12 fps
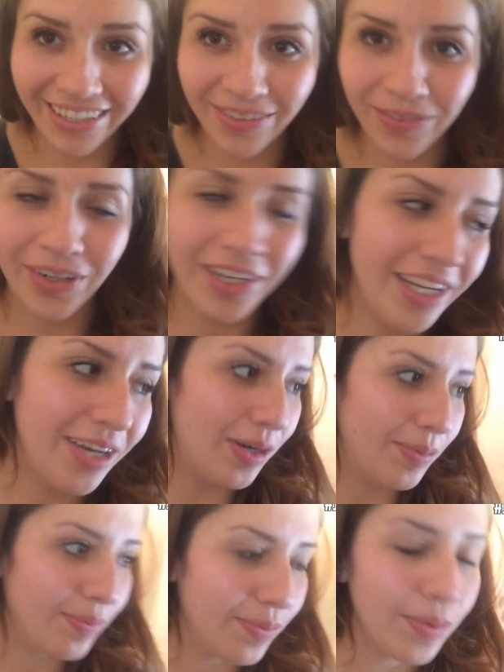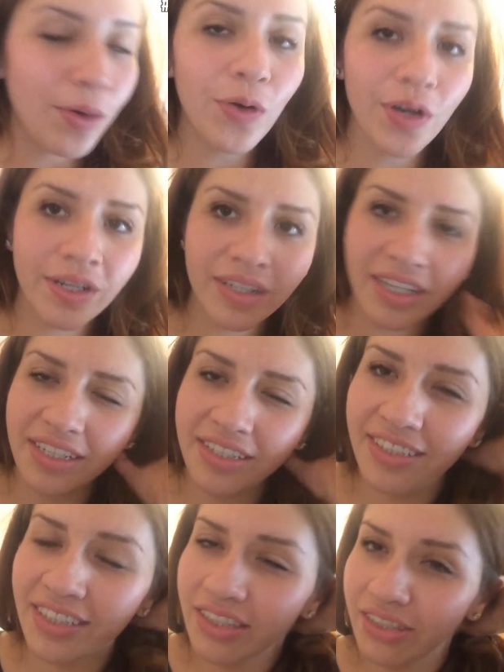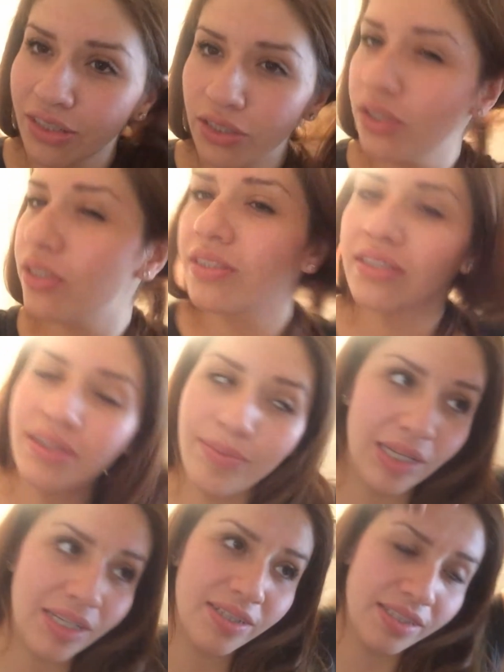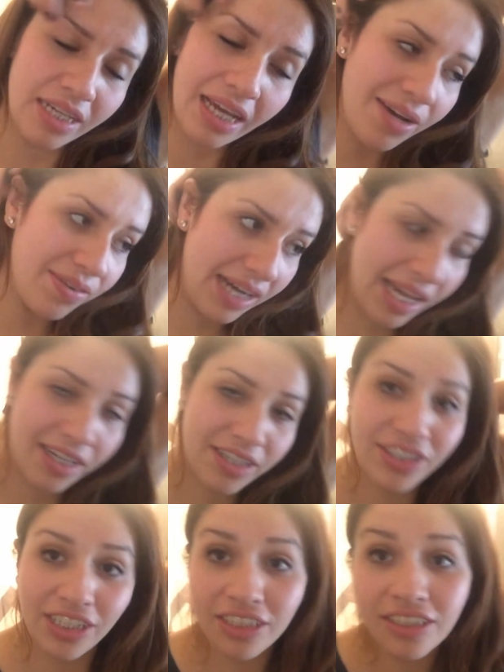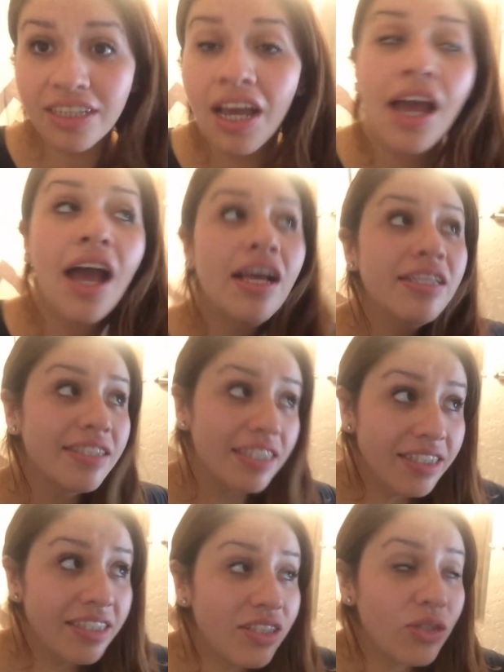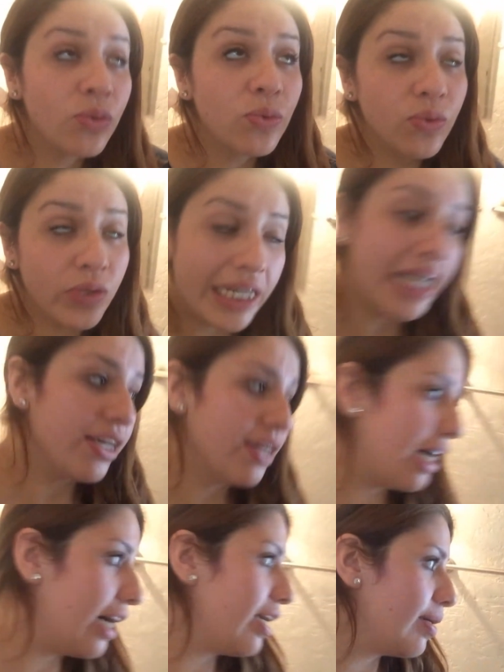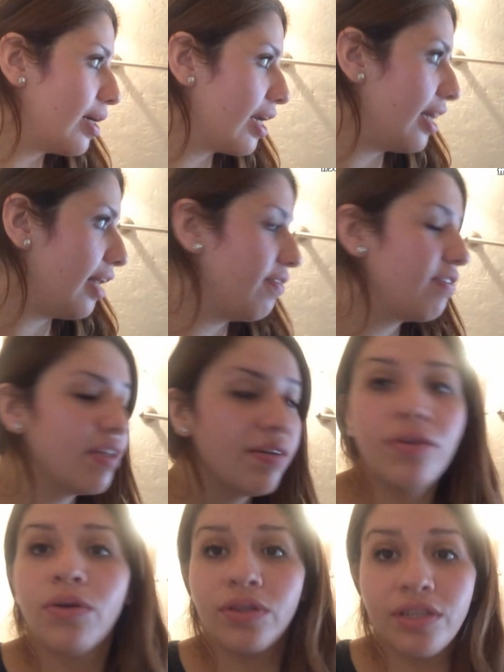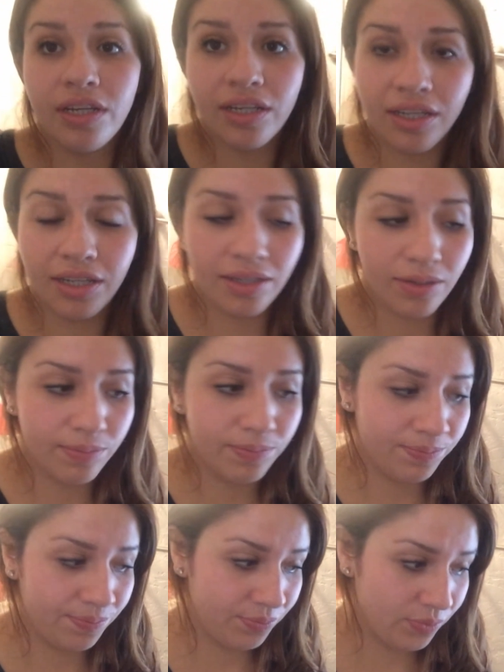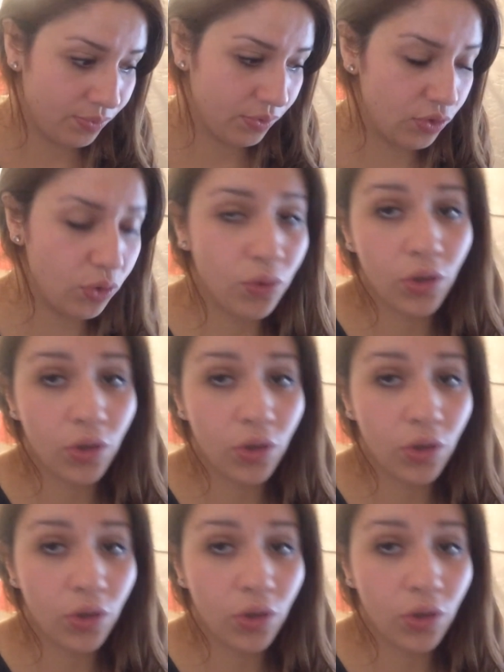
right now I'm organizing the closet because I haven't had a chance since it's really hot or I left the, the door